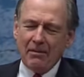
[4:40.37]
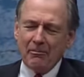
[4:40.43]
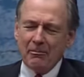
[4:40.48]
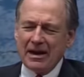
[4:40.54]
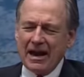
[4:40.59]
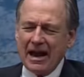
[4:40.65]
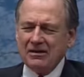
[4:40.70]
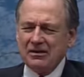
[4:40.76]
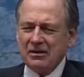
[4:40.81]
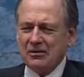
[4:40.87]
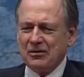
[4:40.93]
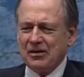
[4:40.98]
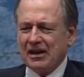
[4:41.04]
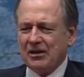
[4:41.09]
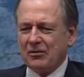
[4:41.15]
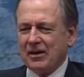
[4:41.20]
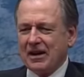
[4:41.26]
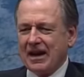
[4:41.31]
But I do
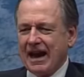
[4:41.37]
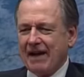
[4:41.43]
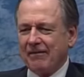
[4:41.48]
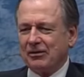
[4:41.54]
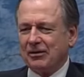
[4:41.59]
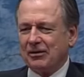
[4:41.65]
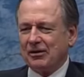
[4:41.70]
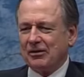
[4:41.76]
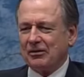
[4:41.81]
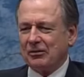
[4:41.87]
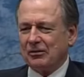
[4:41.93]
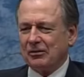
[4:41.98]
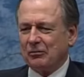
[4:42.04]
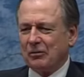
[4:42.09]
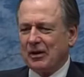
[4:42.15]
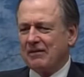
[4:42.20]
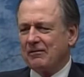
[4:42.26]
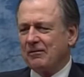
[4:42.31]
think we have to
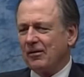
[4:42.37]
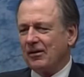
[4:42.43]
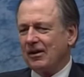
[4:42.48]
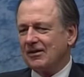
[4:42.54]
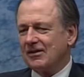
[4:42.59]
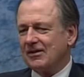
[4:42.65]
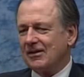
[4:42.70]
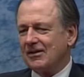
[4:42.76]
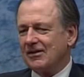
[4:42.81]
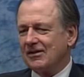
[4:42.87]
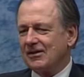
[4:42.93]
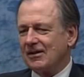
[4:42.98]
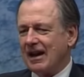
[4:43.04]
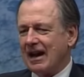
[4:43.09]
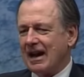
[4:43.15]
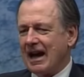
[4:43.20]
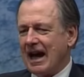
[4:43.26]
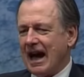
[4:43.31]
when, for instance.
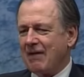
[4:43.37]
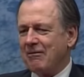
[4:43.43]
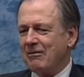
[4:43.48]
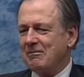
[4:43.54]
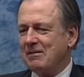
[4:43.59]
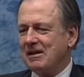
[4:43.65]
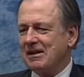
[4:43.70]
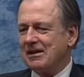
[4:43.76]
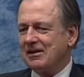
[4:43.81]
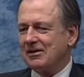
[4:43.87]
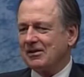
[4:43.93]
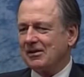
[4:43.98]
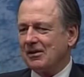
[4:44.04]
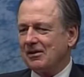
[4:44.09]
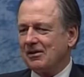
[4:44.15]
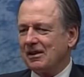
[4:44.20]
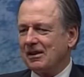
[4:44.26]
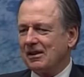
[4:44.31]
Uh, I would be
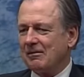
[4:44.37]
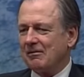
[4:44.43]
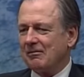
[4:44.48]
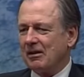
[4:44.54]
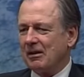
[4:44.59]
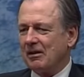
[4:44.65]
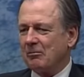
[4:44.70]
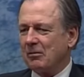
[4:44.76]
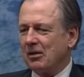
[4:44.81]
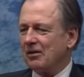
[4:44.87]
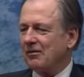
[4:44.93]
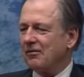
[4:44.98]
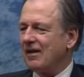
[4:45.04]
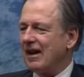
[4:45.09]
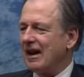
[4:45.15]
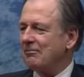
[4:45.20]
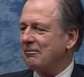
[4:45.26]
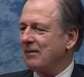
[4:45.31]
concerned in a, a bird
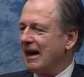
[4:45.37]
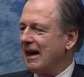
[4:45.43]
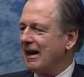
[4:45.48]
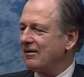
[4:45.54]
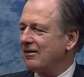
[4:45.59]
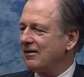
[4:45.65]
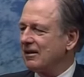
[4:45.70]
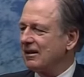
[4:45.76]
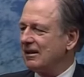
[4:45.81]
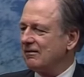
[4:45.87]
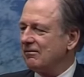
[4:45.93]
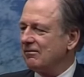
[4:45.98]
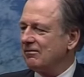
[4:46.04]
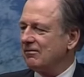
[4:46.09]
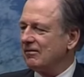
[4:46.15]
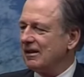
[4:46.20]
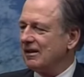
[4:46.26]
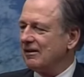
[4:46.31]
flight path if
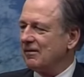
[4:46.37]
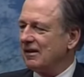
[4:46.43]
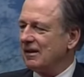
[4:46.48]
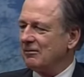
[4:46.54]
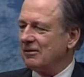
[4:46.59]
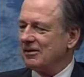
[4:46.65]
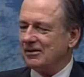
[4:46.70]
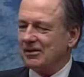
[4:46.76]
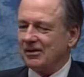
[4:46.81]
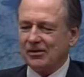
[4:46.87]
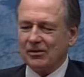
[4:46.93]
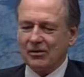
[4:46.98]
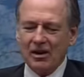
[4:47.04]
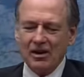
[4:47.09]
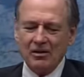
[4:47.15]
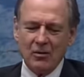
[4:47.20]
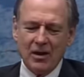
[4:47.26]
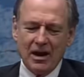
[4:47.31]
if it was
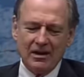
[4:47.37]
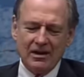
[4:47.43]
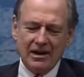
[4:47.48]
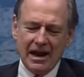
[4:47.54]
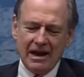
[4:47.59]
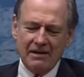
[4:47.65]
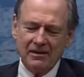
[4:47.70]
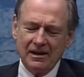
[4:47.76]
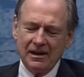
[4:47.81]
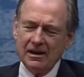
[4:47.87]
destroying wildlife.